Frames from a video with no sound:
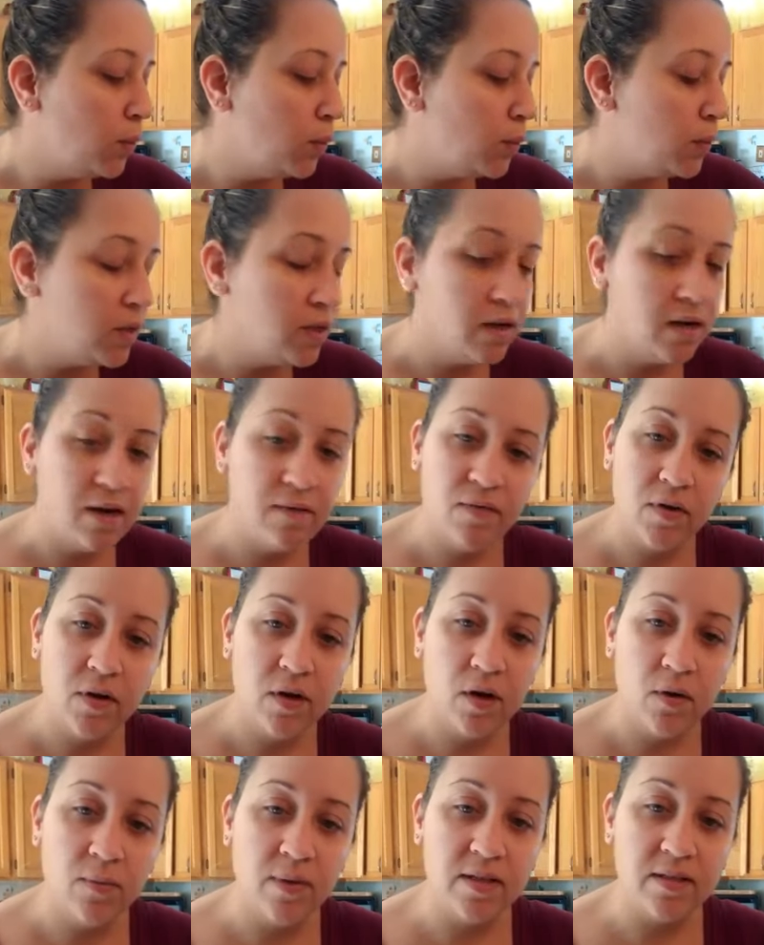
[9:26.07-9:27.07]
You never
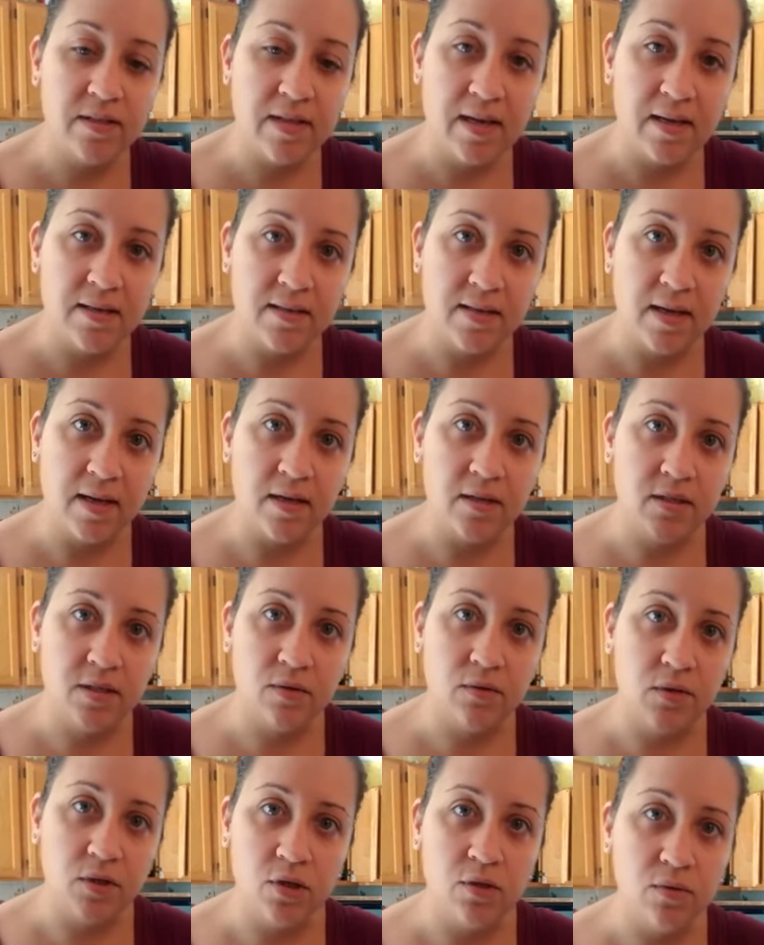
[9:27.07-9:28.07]
know what it tastes like
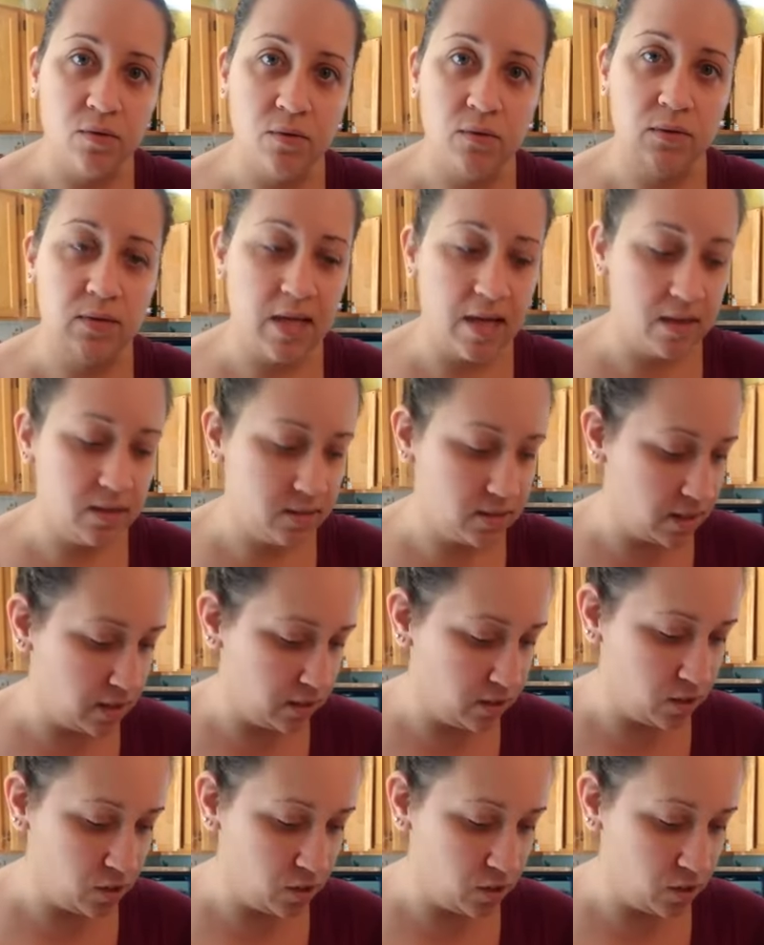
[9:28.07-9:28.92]
until you taste it.